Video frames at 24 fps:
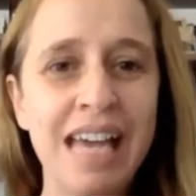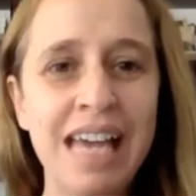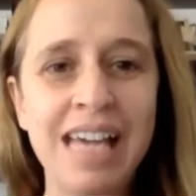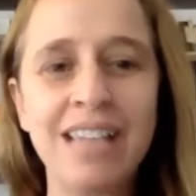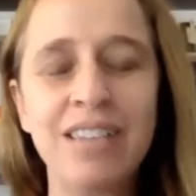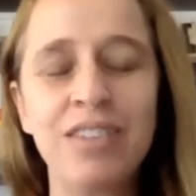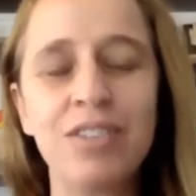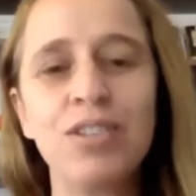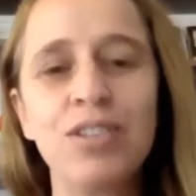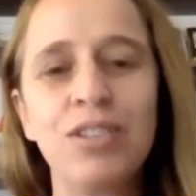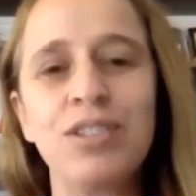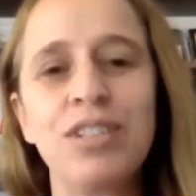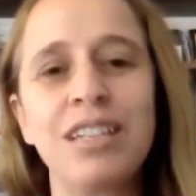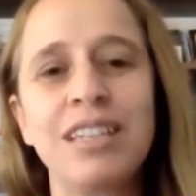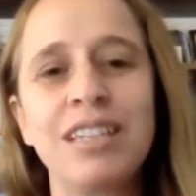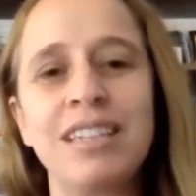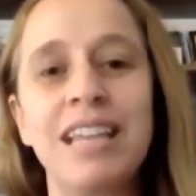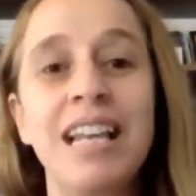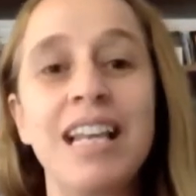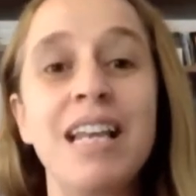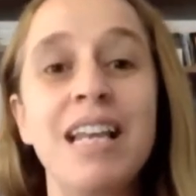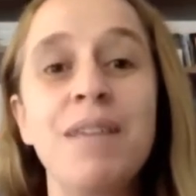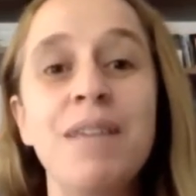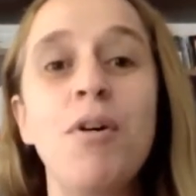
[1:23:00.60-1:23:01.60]
enough
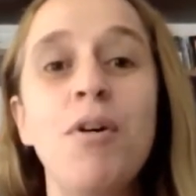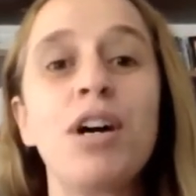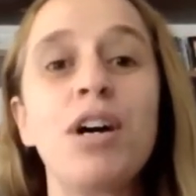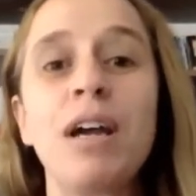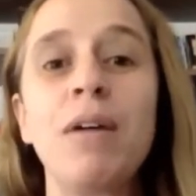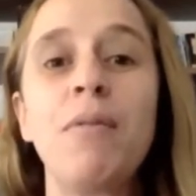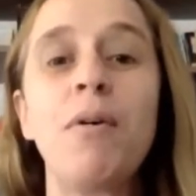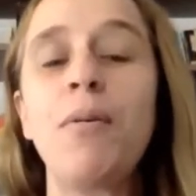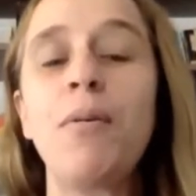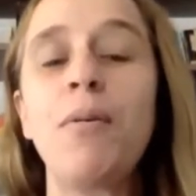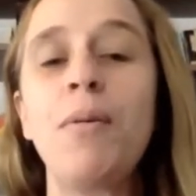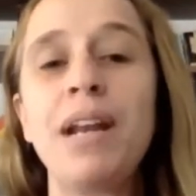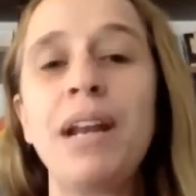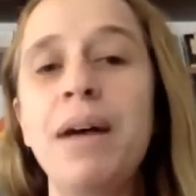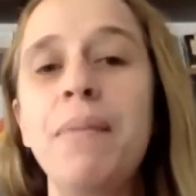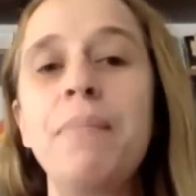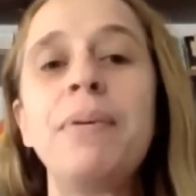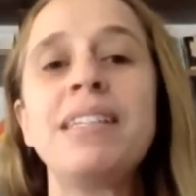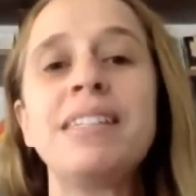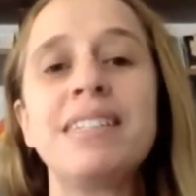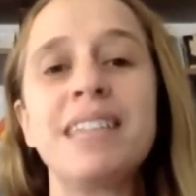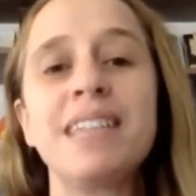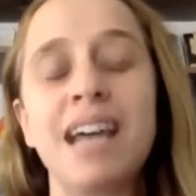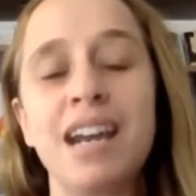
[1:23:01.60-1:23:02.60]
to get to the
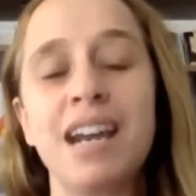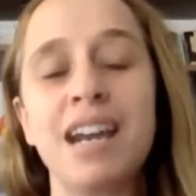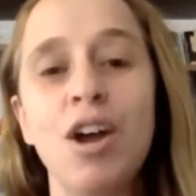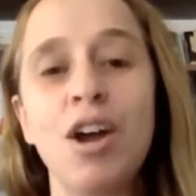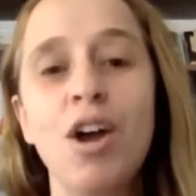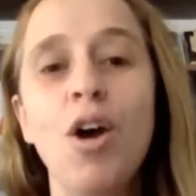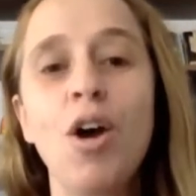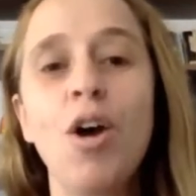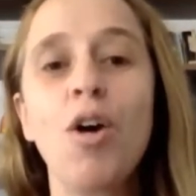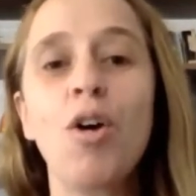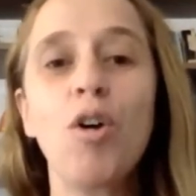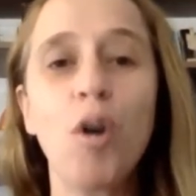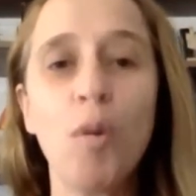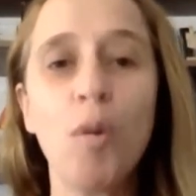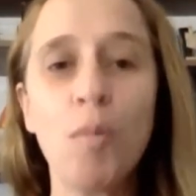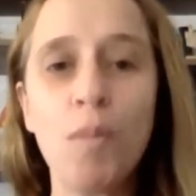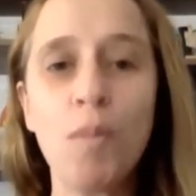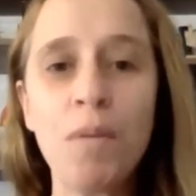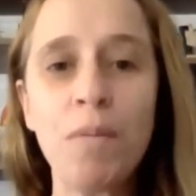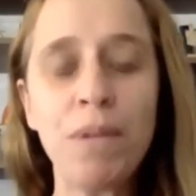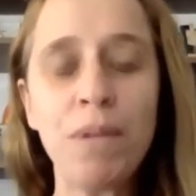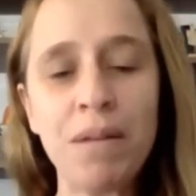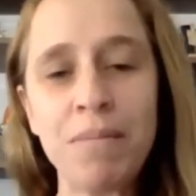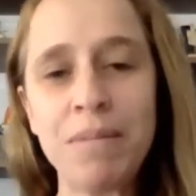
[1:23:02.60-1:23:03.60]
goal that we have
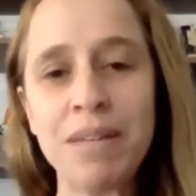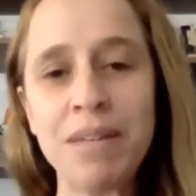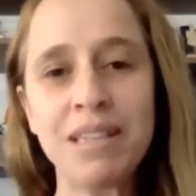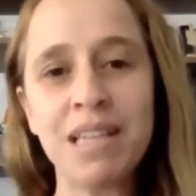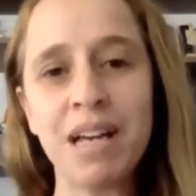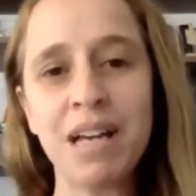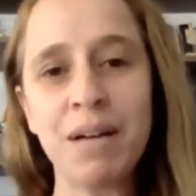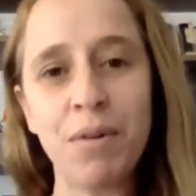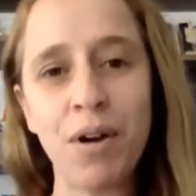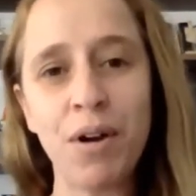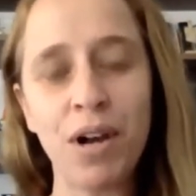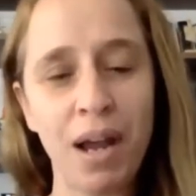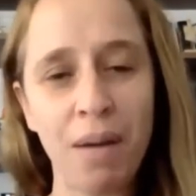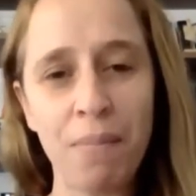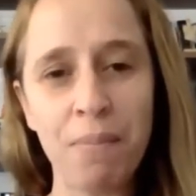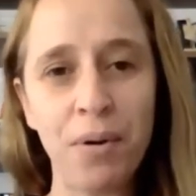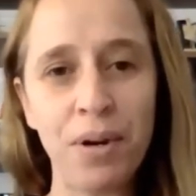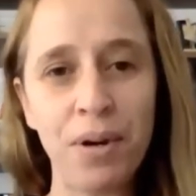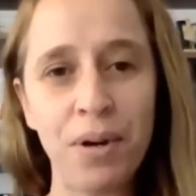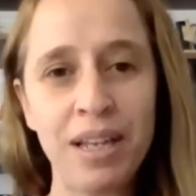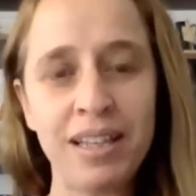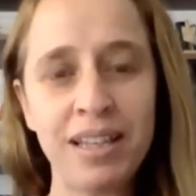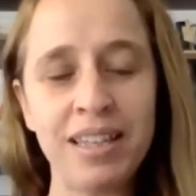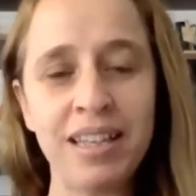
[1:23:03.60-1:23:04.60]
set. So we have
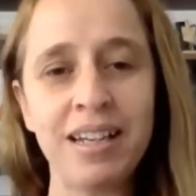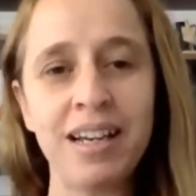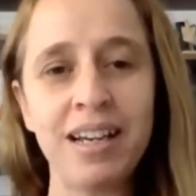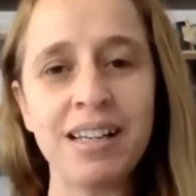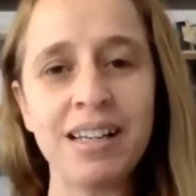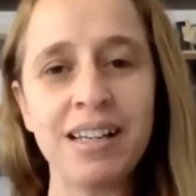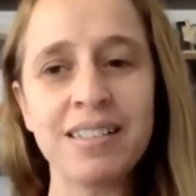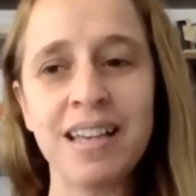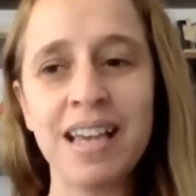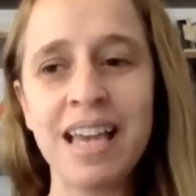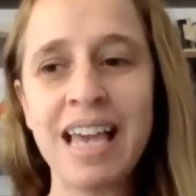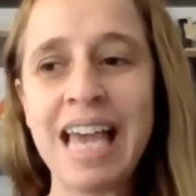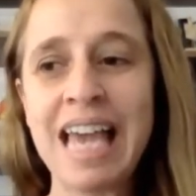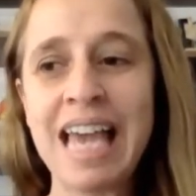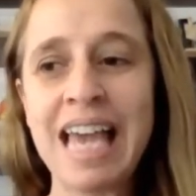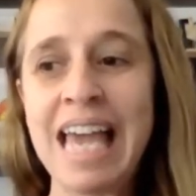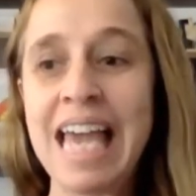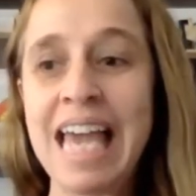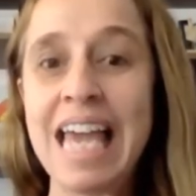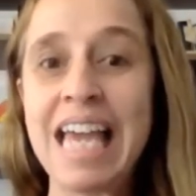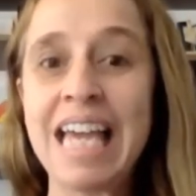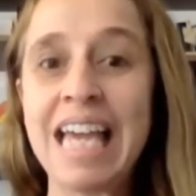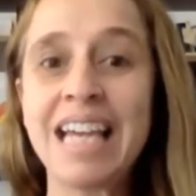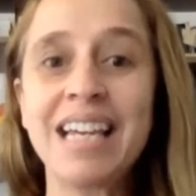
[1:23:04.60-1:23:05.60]
to think about how to
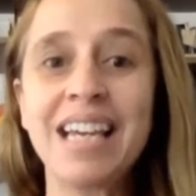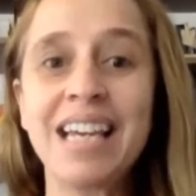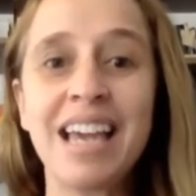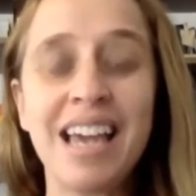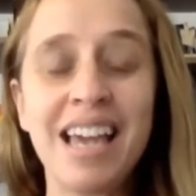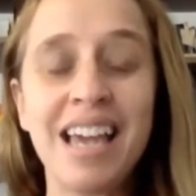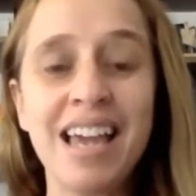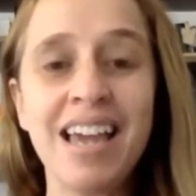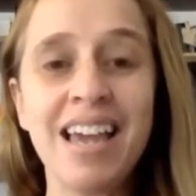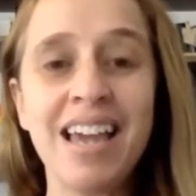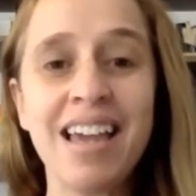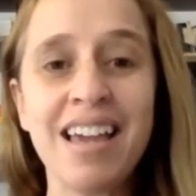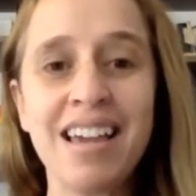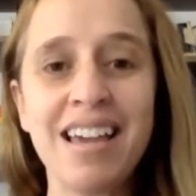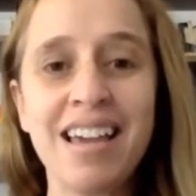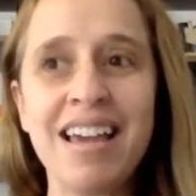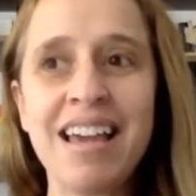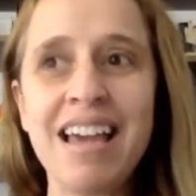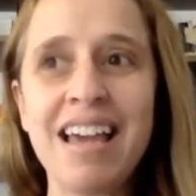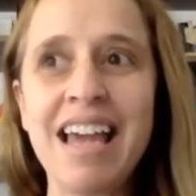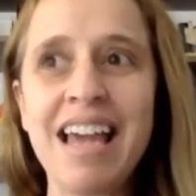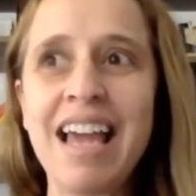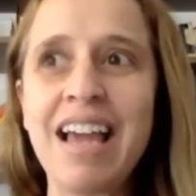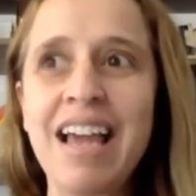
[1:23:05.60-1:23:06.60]
implement
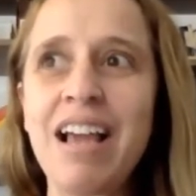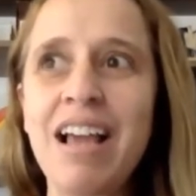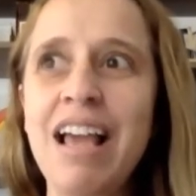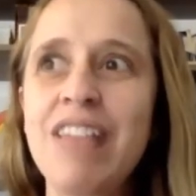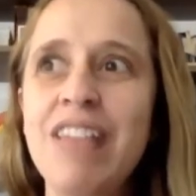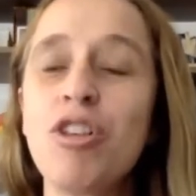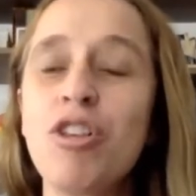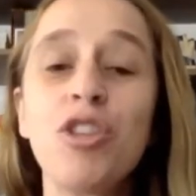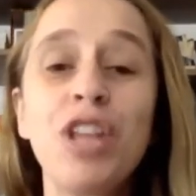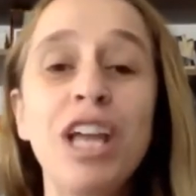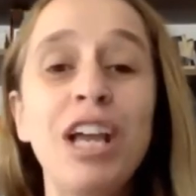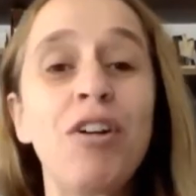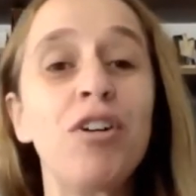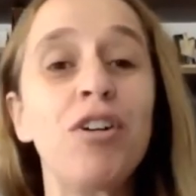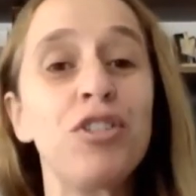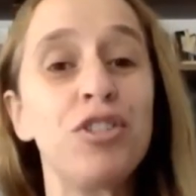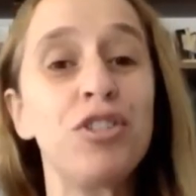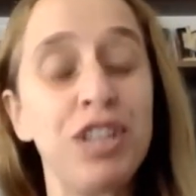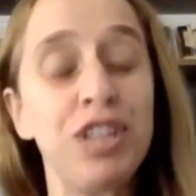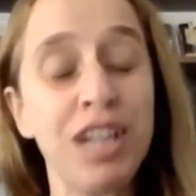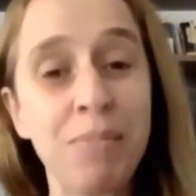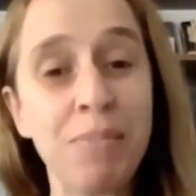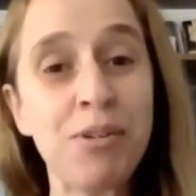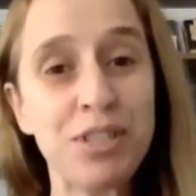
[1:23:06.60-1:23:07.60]
policies.
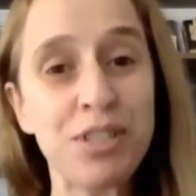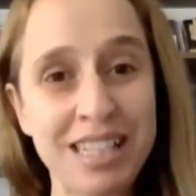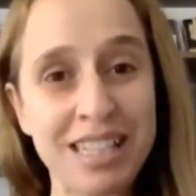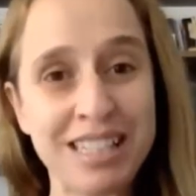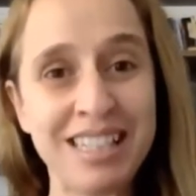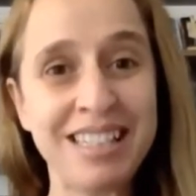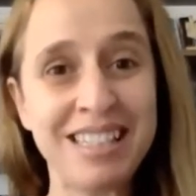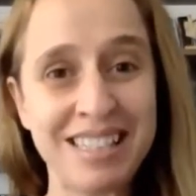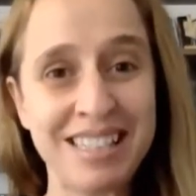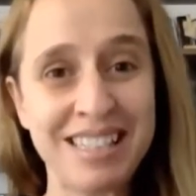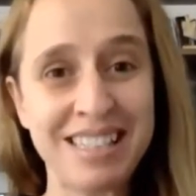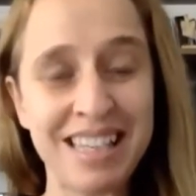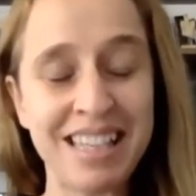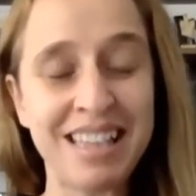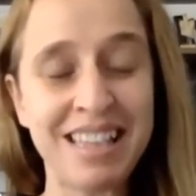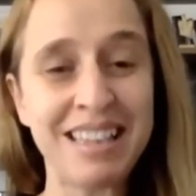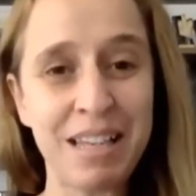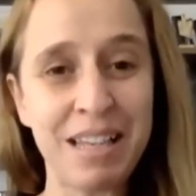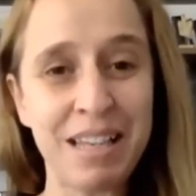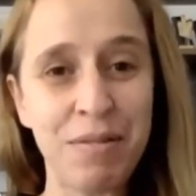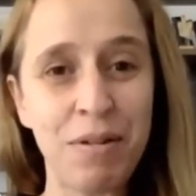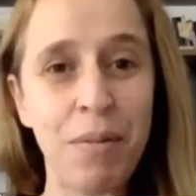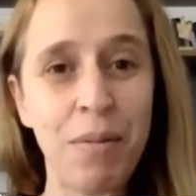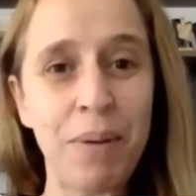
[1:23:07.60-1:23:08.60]
Where do
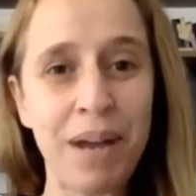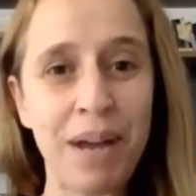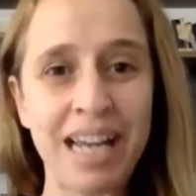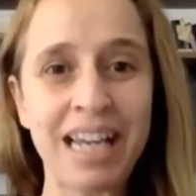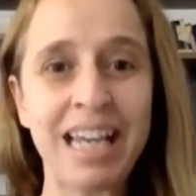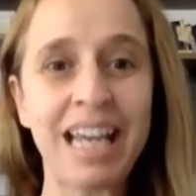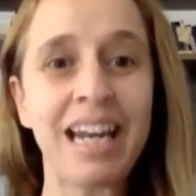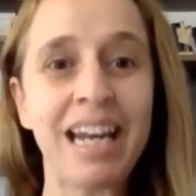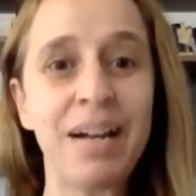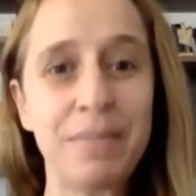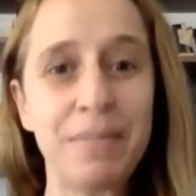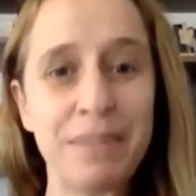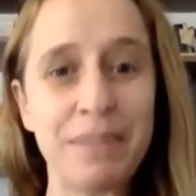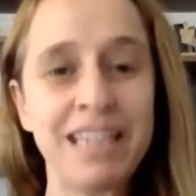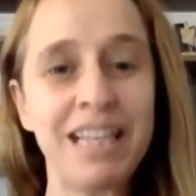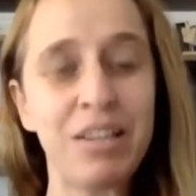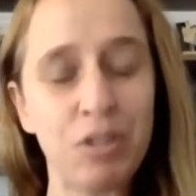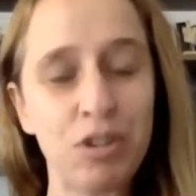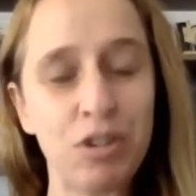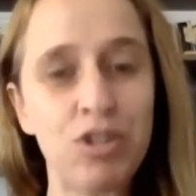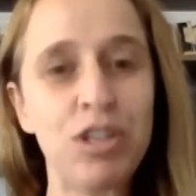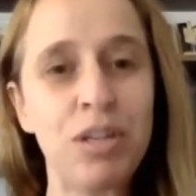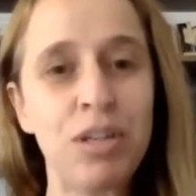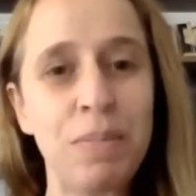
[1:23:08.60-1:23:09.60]
we find that
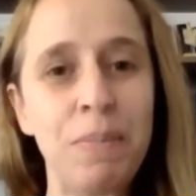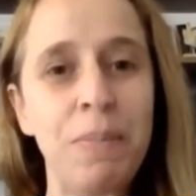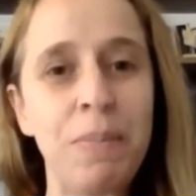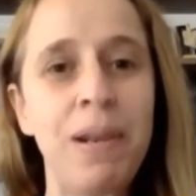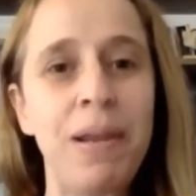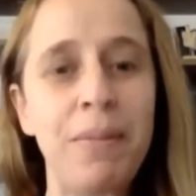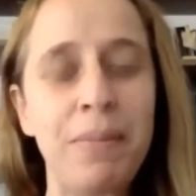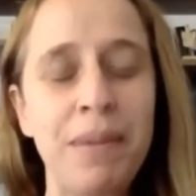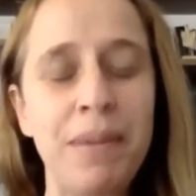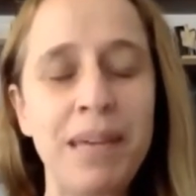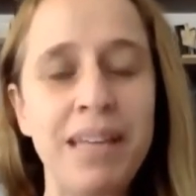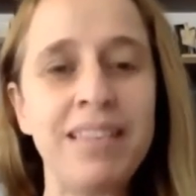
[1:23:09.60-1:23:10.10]
incentives